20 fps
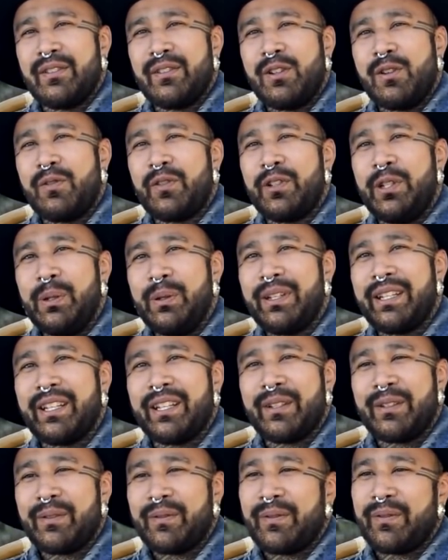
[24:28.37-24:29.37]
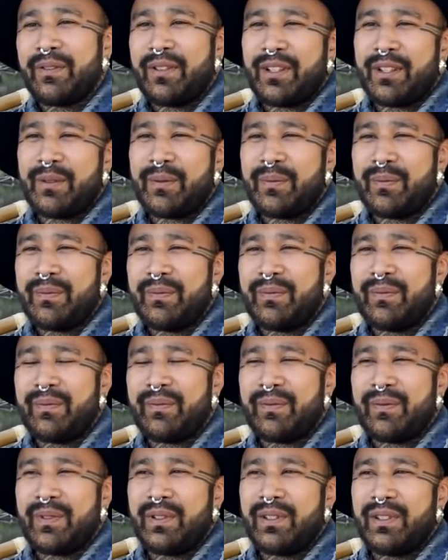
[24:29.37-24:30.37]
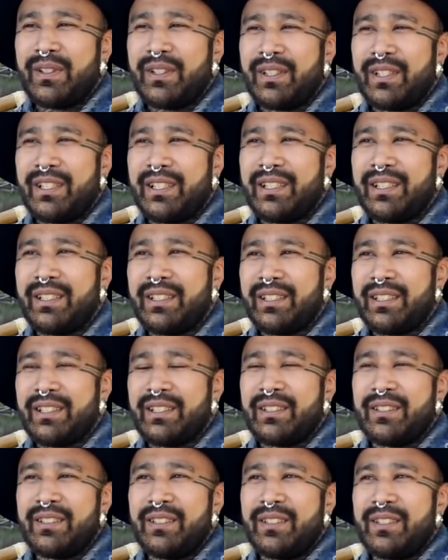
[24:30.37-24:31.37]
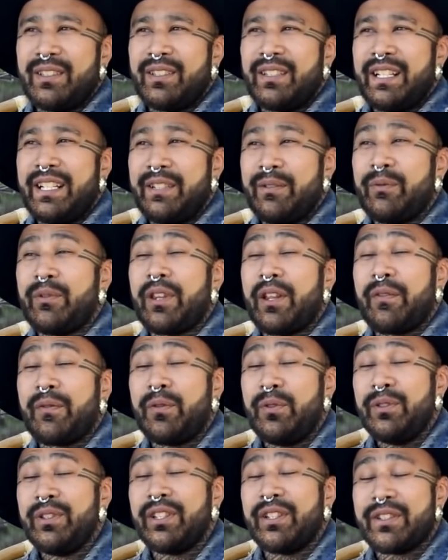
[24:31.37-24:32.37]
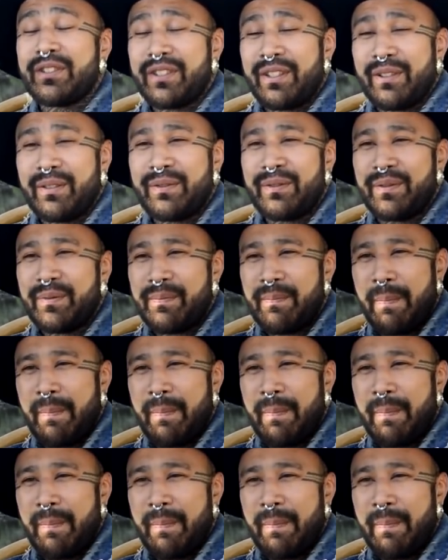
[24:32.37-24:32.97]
overdoing it and without fooling yourself.